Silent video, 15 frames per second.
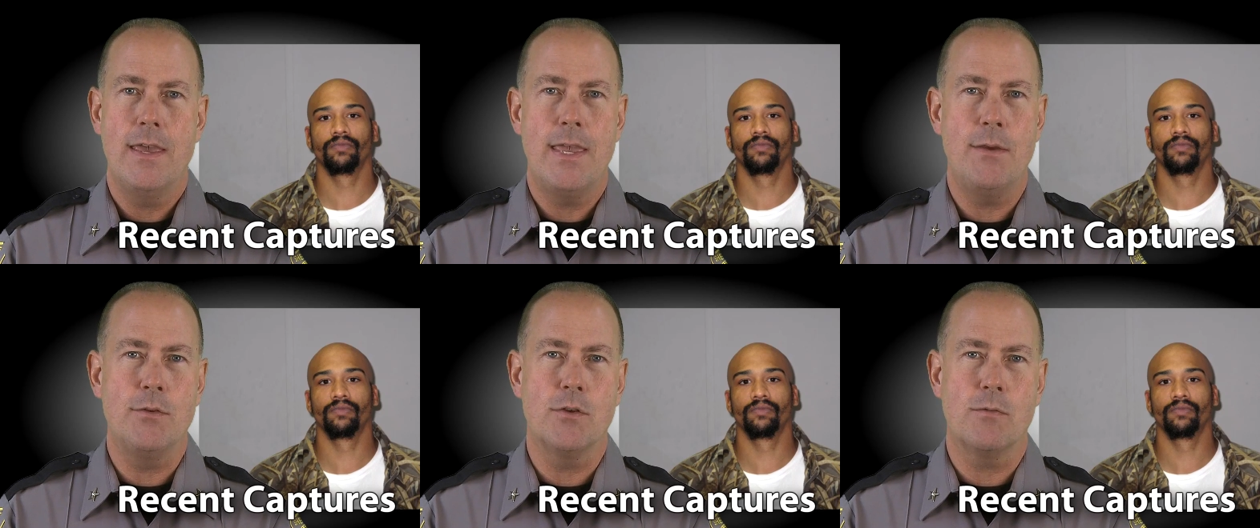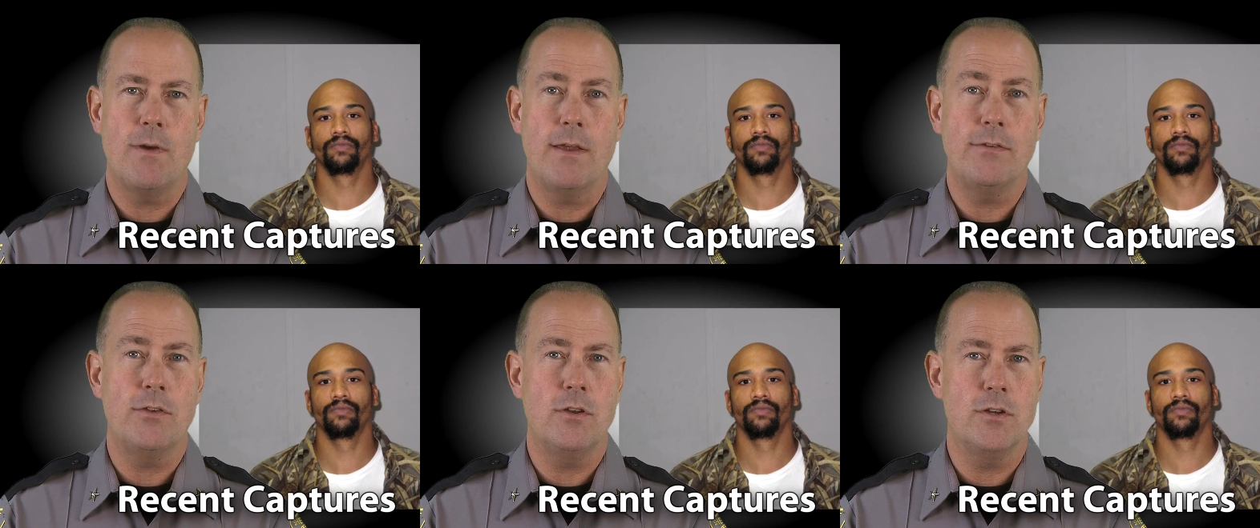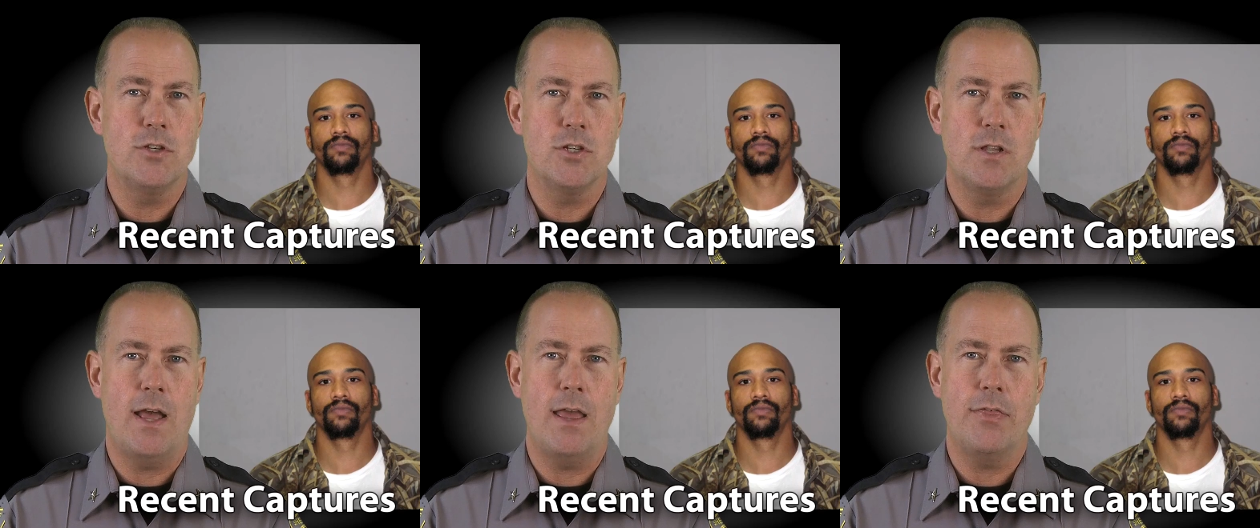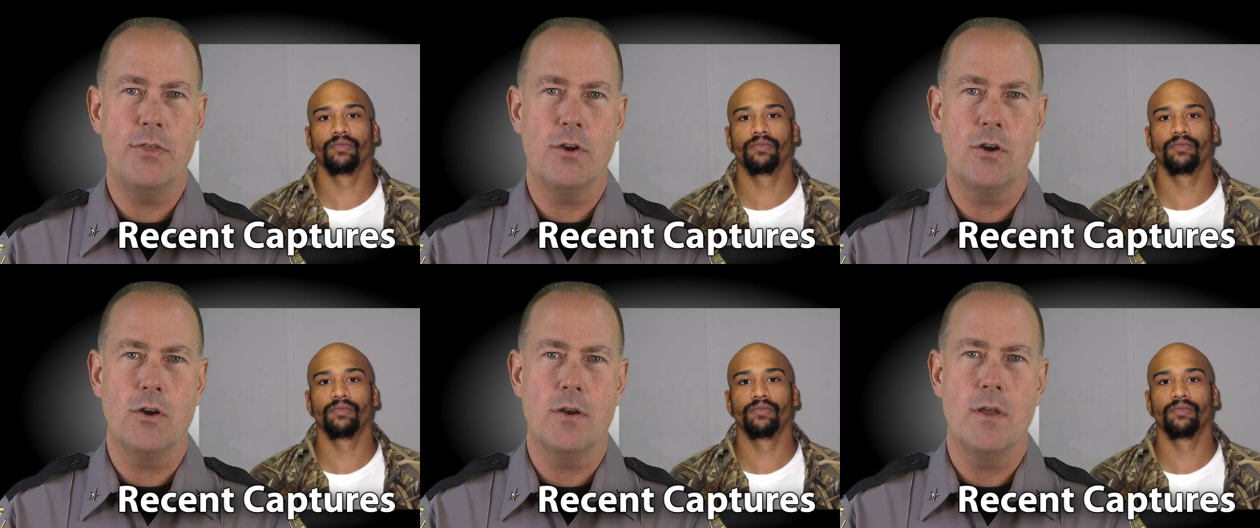Speaker 1: He was arrested on July
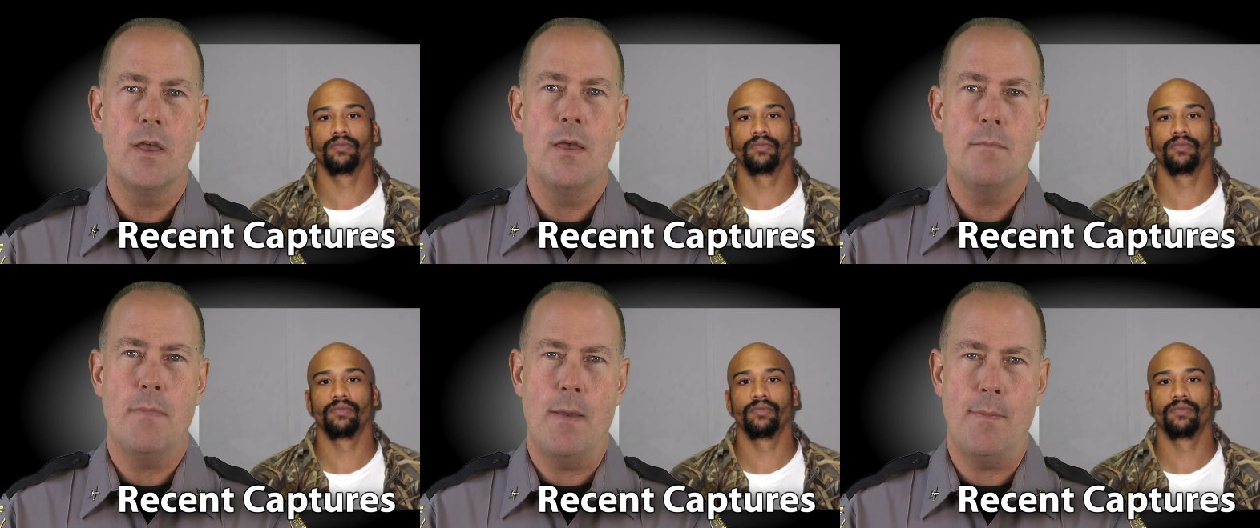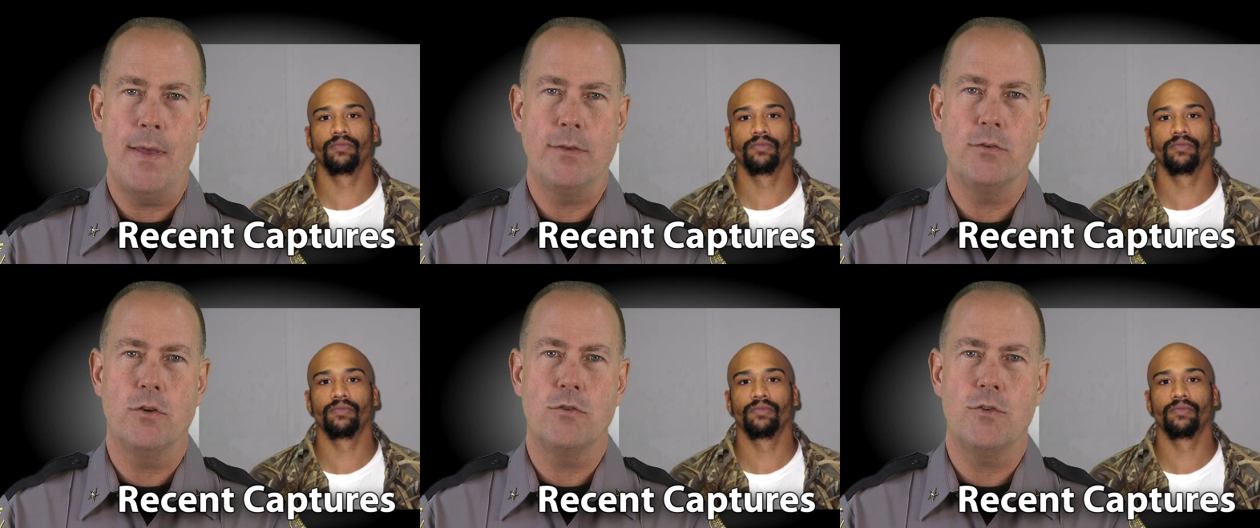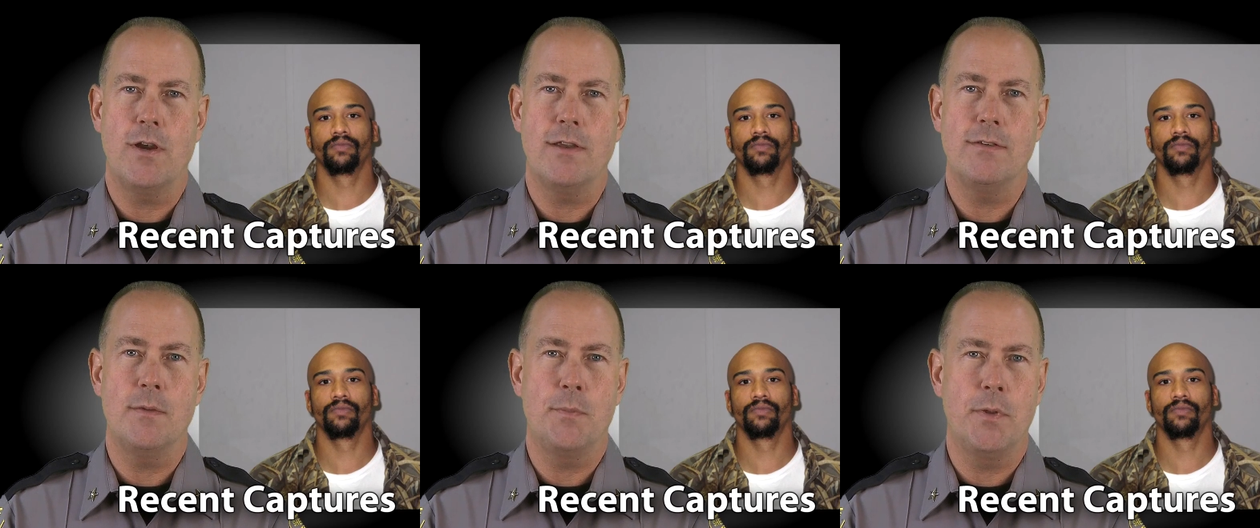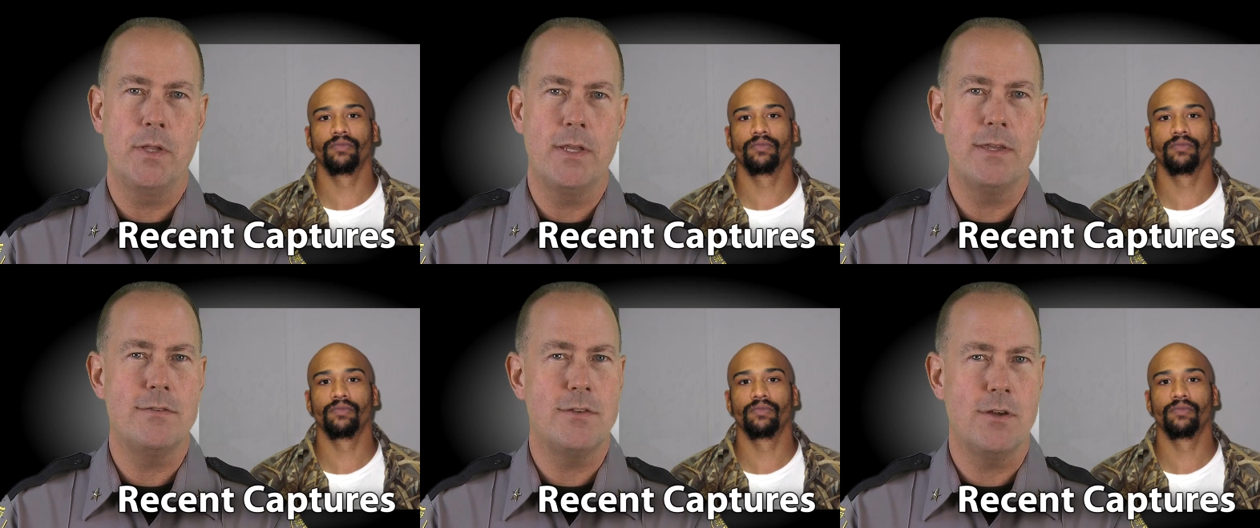3rd by Metro Transit
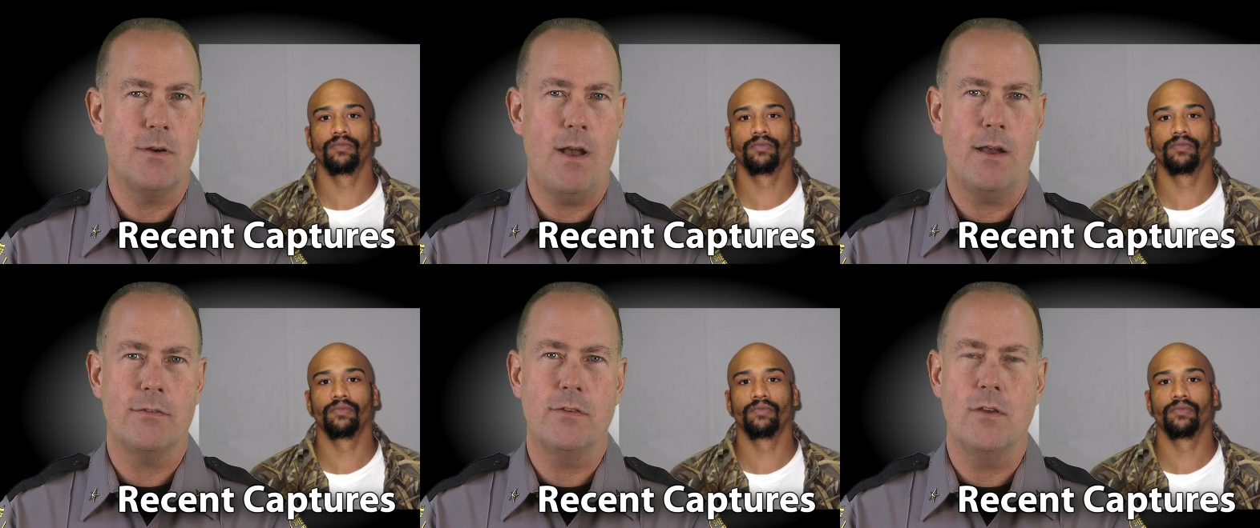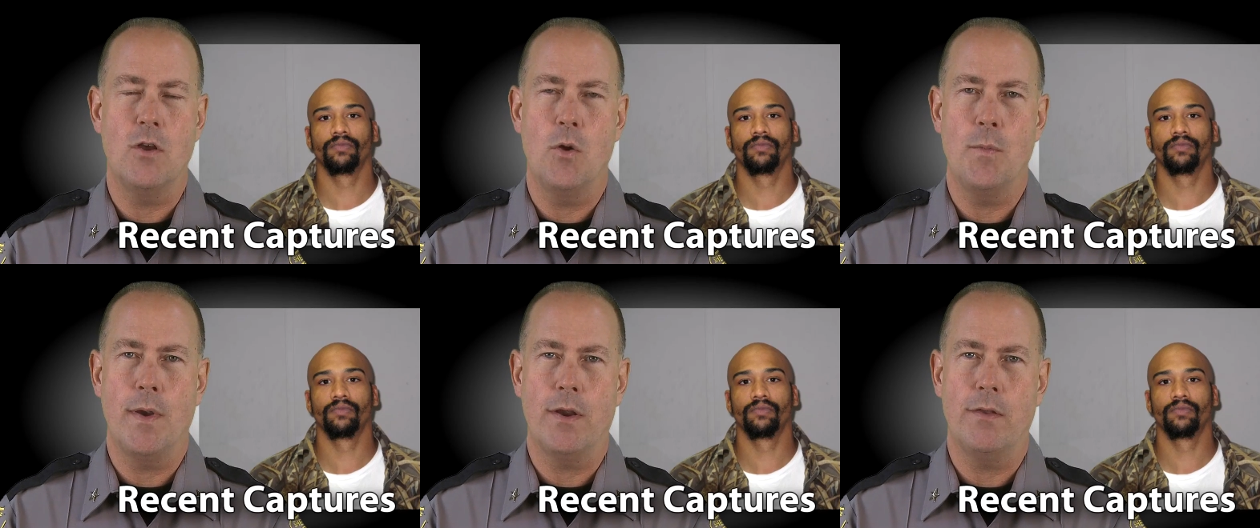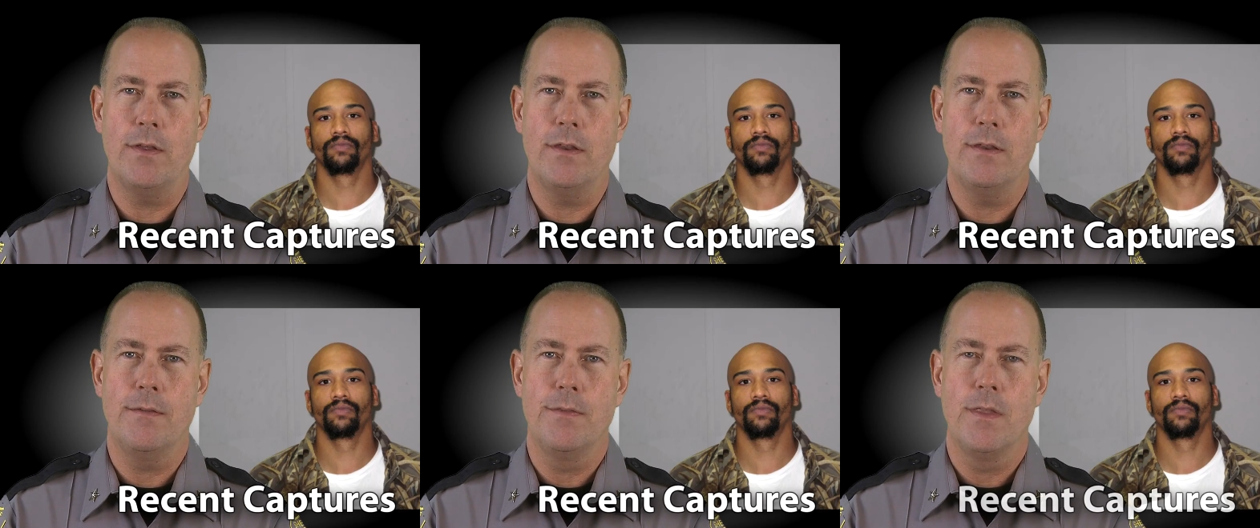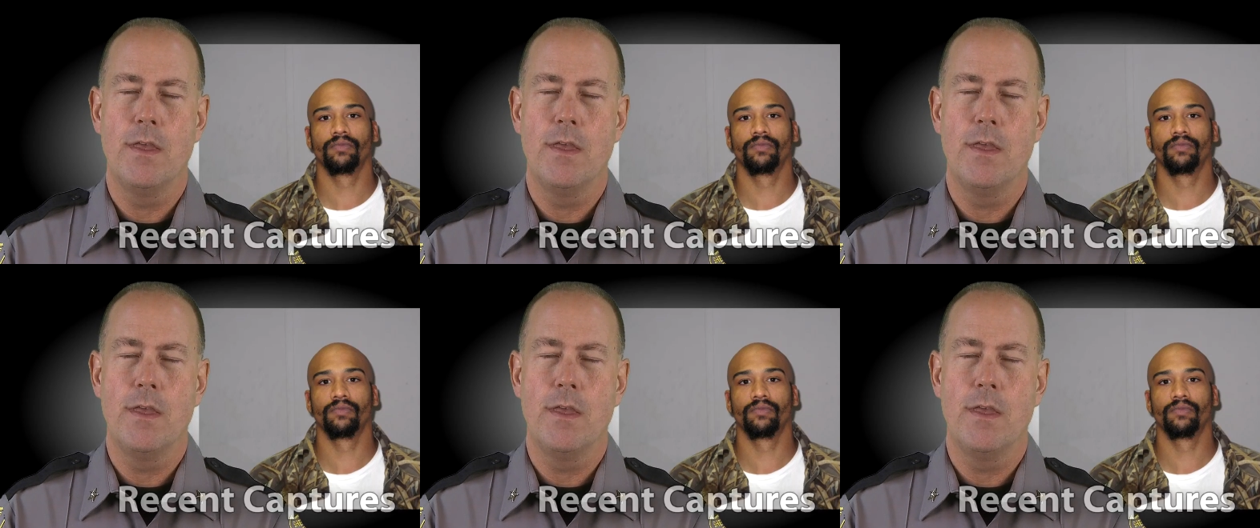Police near Oxon Hill, Maryland.